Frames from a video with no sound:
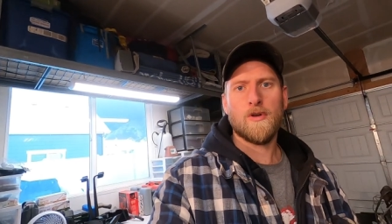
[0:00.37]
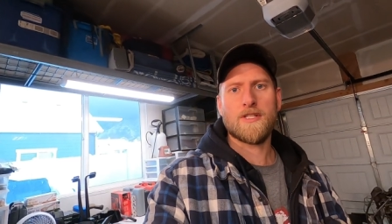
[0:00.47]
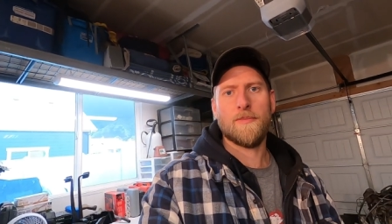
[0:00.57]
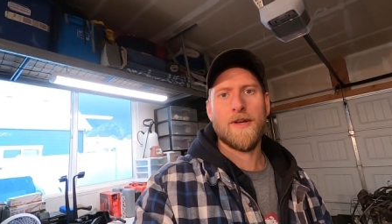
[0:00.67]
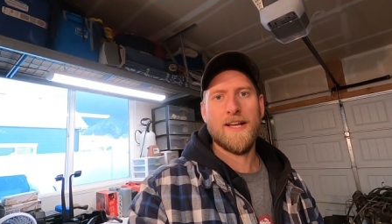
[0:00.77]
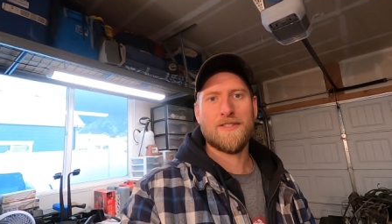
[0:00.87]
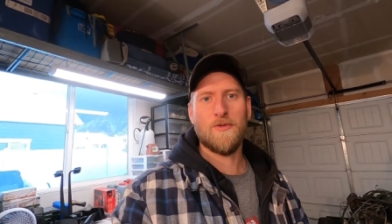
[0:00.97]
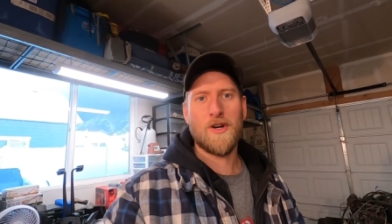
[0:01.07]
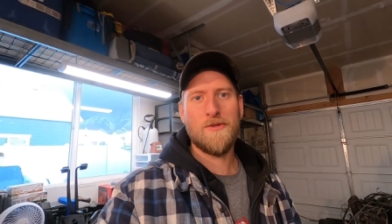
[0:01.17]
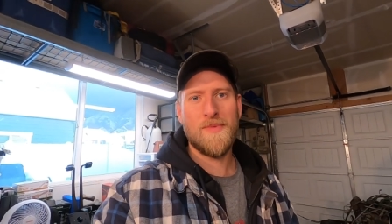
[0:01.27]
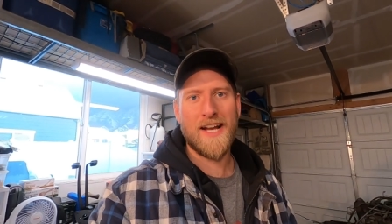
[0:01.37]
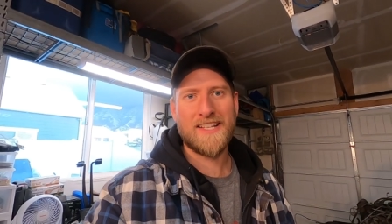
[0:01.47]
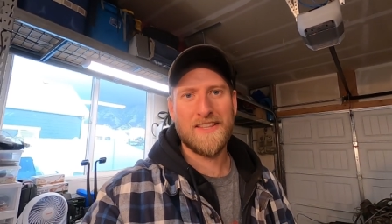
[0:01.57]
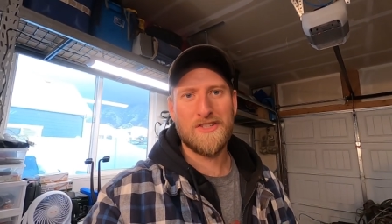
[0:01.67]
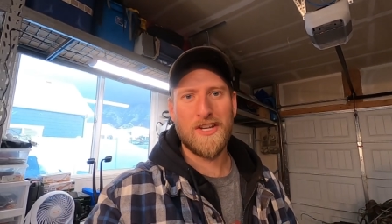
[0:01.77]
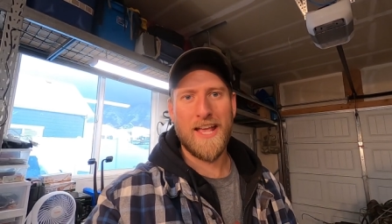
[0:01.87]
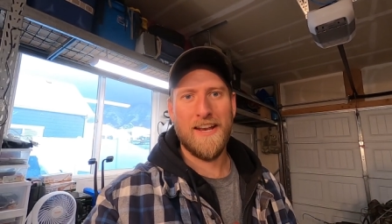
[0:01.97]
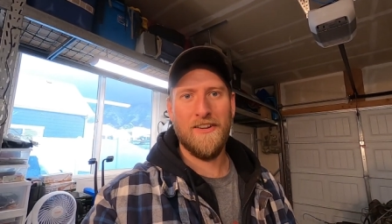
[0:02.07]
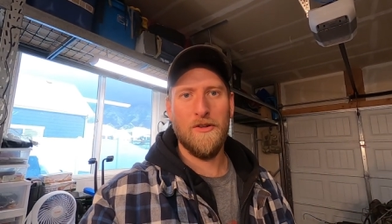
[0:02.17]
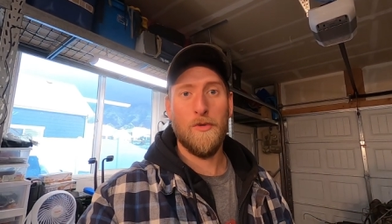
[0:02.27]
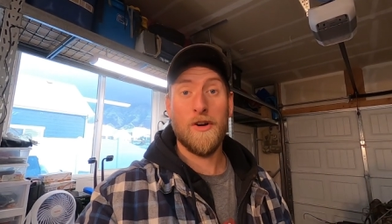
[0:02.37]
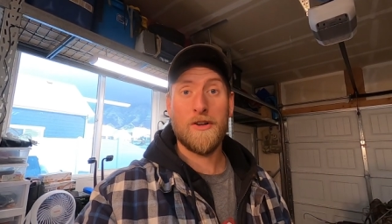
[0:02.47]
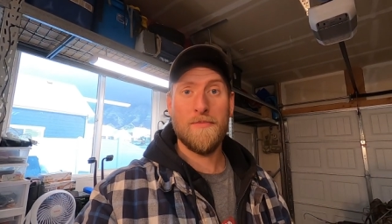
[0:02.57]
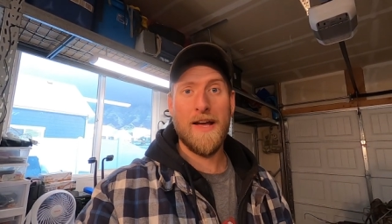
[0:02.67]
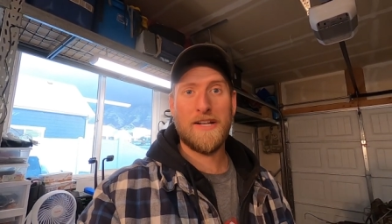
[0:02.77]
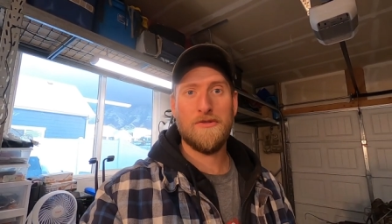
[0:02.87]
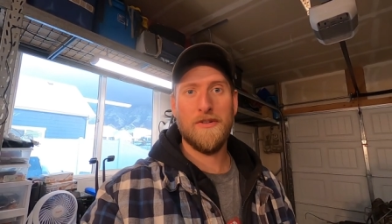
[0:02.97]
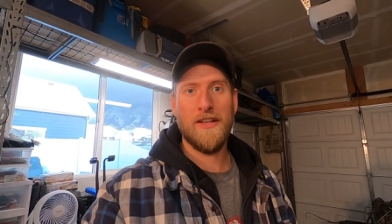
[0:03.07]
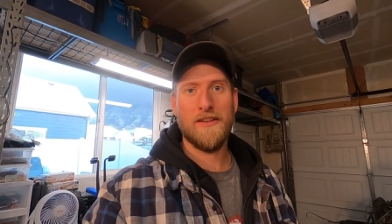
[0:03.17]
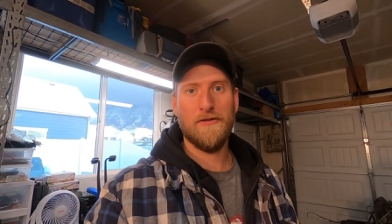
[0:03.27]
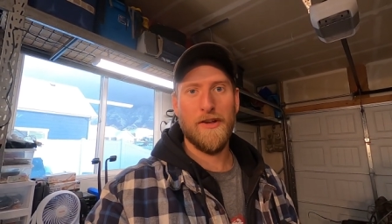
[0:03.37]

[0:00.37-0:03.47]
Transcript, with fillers: What's up guys? Welcome back to the channel. Welcome back to another